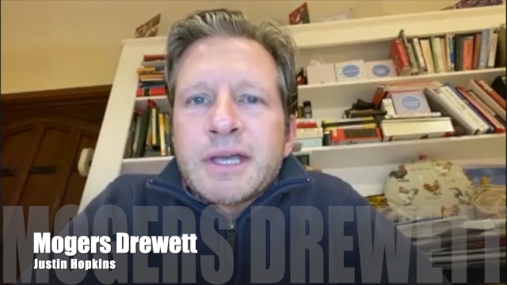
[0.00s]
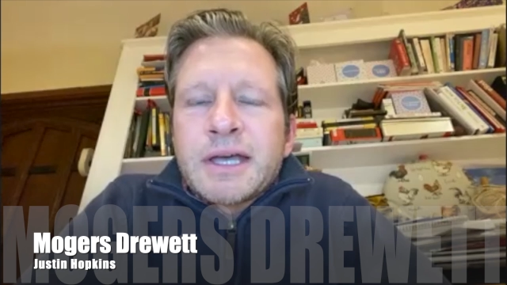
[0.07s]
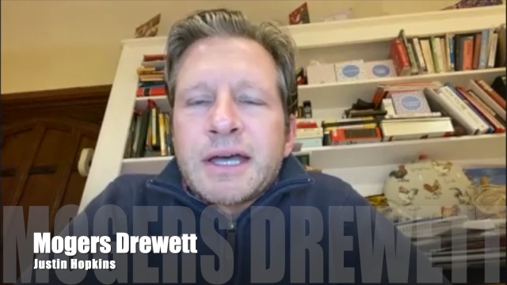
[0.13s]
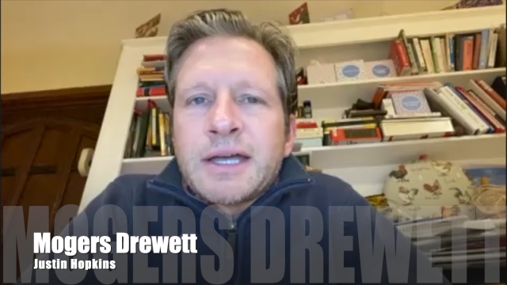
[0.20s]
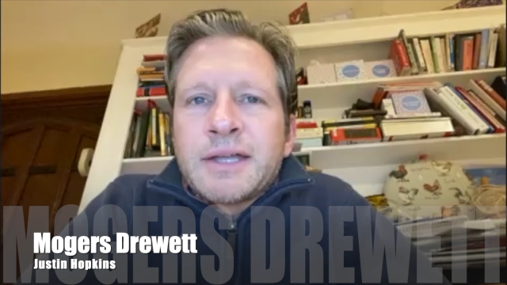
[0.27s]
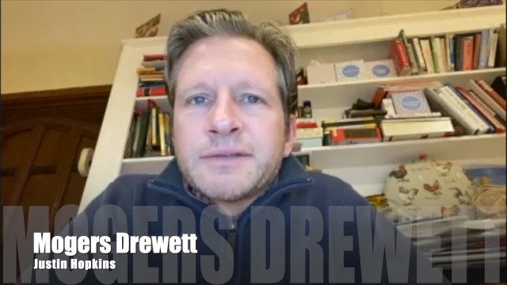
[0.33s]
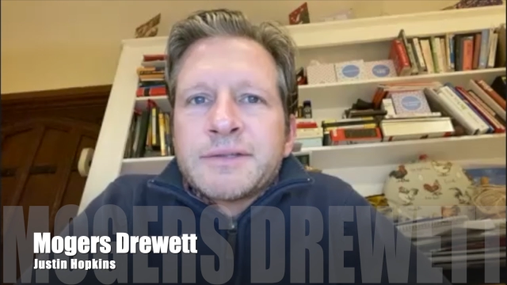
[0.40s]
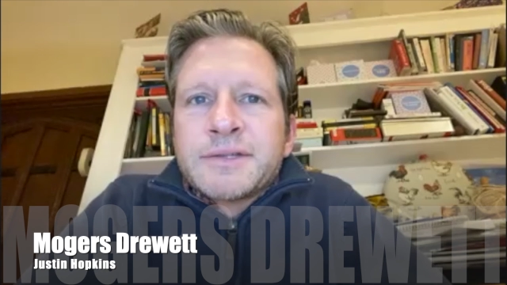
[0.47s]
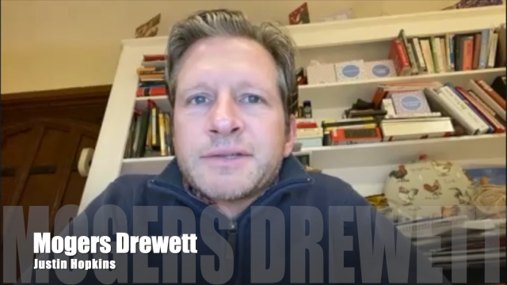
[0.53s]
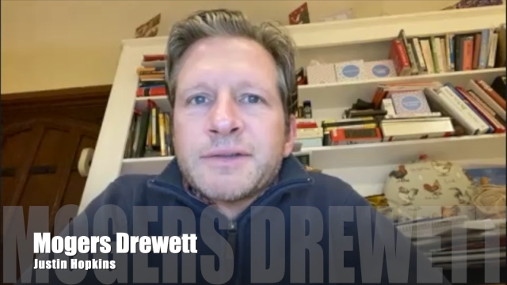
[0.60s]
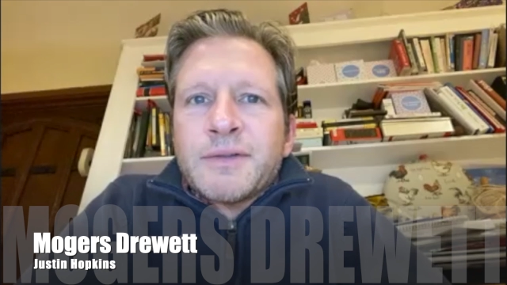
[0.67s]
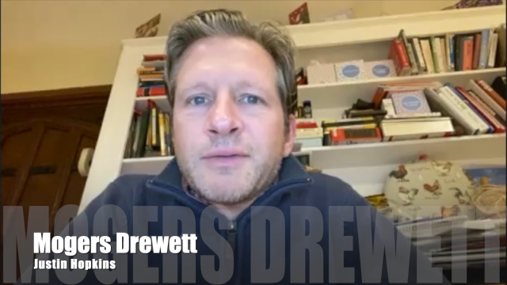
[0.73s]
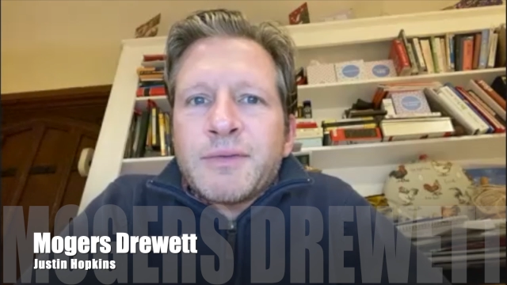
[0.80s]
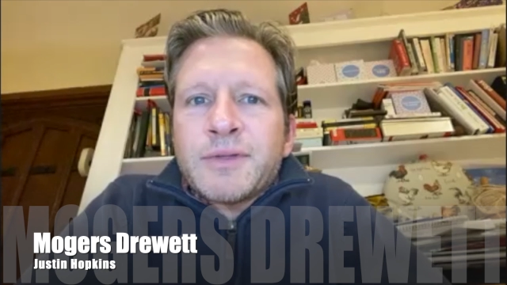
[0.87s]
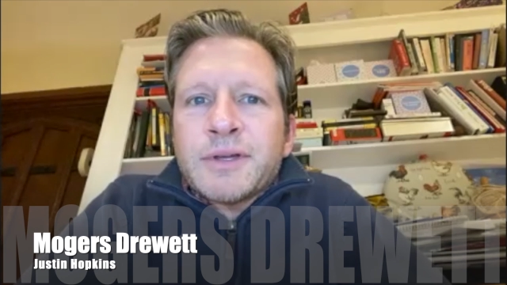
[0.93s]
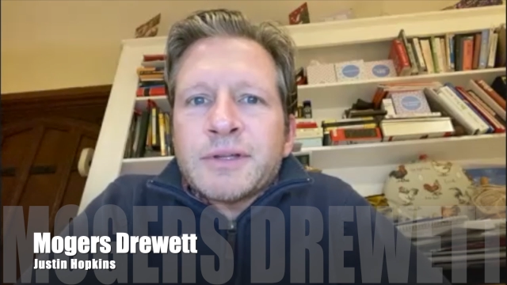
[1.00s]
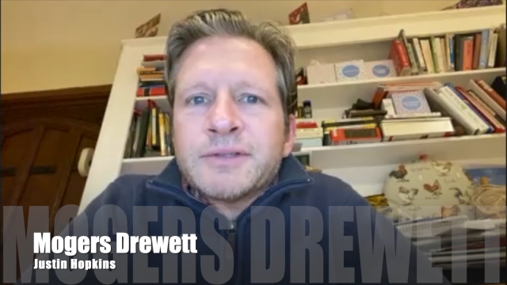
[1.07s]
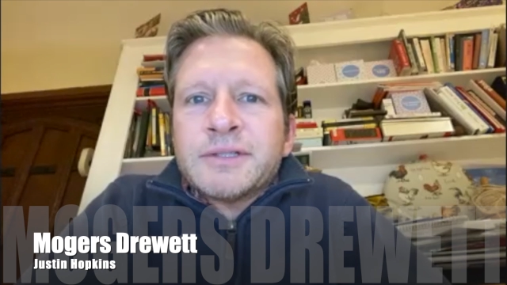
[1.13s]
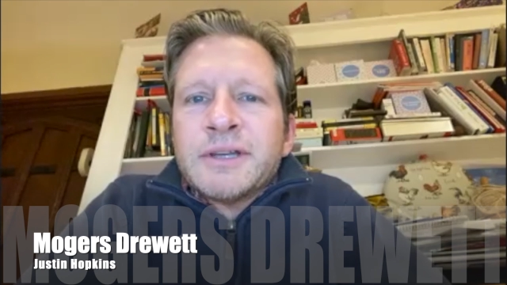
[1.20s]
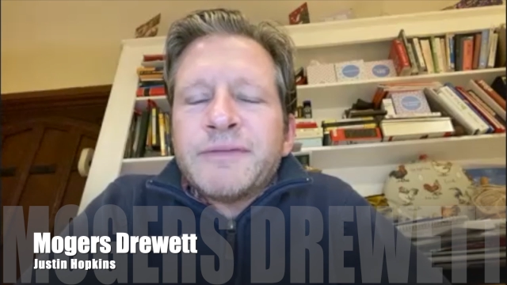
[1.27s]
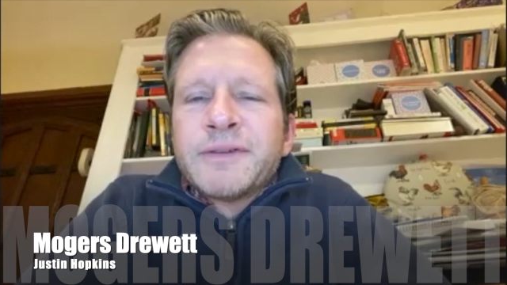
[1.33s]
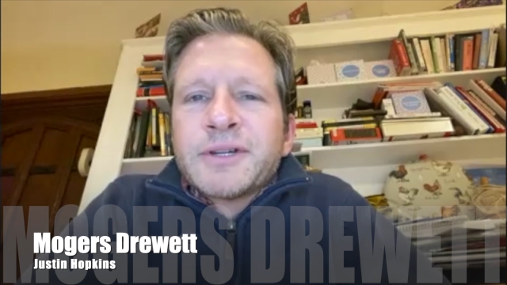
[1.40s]
and the
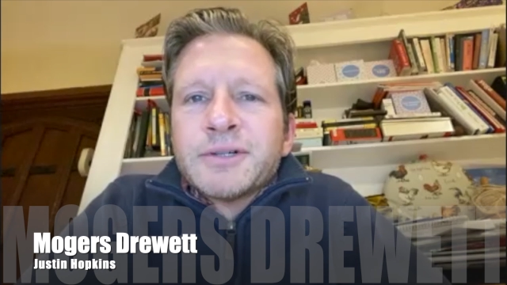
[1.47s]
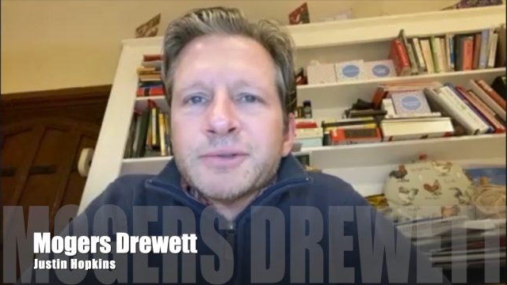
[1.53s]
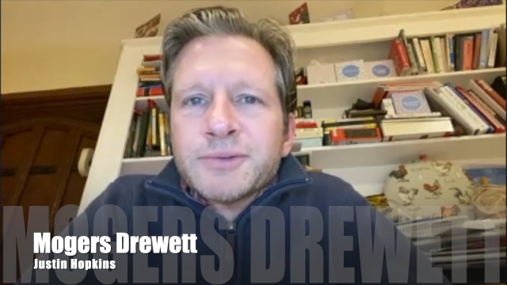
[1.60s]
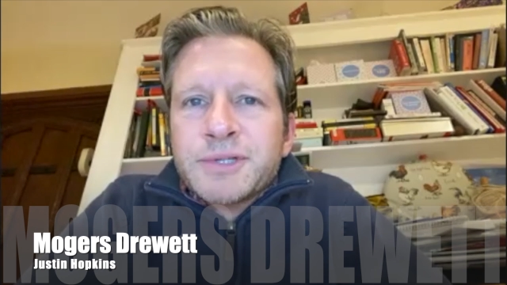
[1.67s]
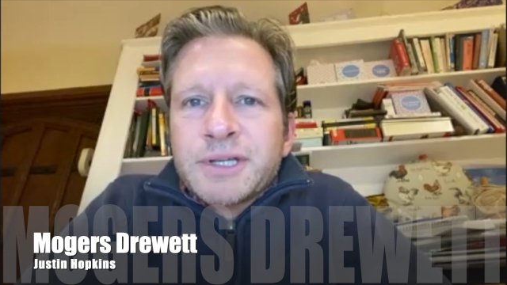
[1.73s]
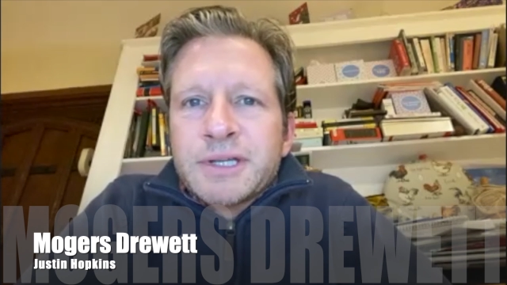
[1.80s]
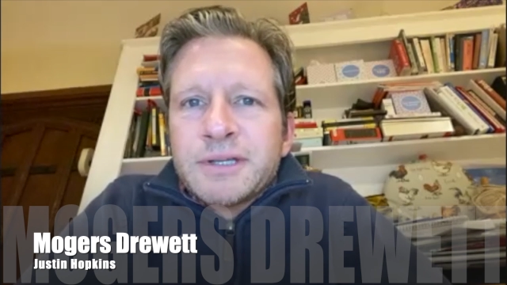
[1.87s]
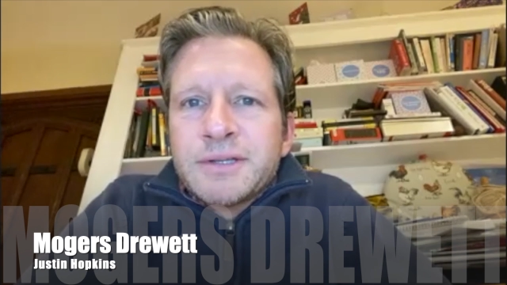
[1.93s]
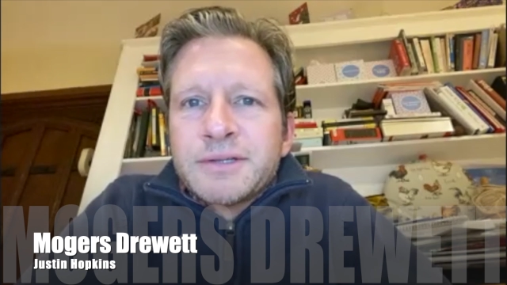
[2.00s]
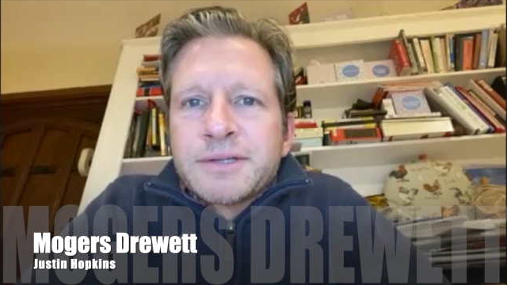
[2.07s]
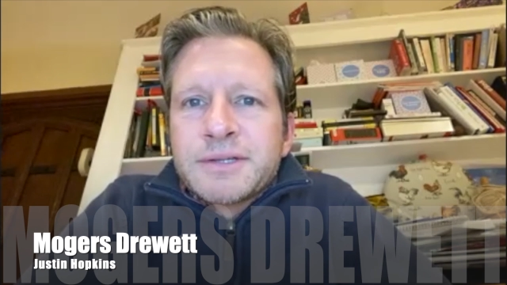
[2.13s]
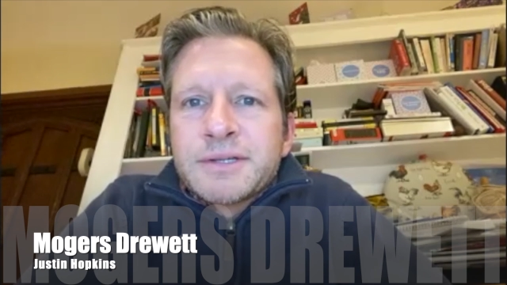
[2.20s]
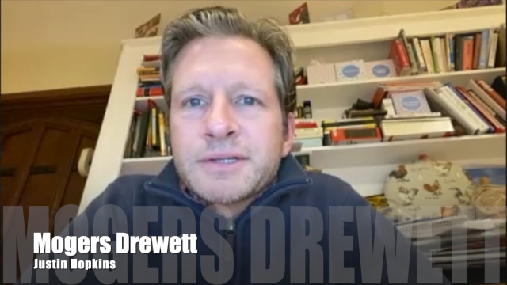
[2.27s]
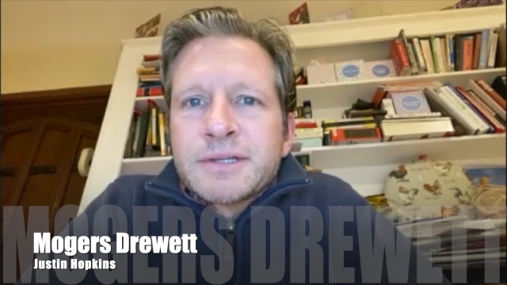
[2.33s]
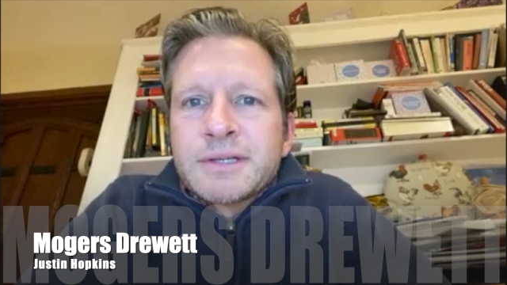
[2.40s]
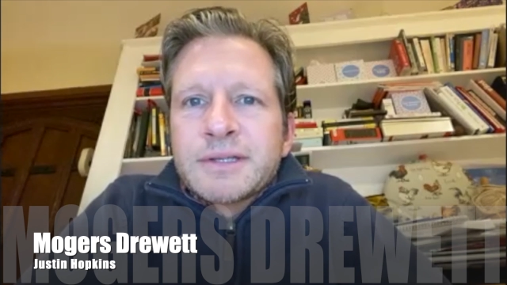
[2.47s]
difficulties,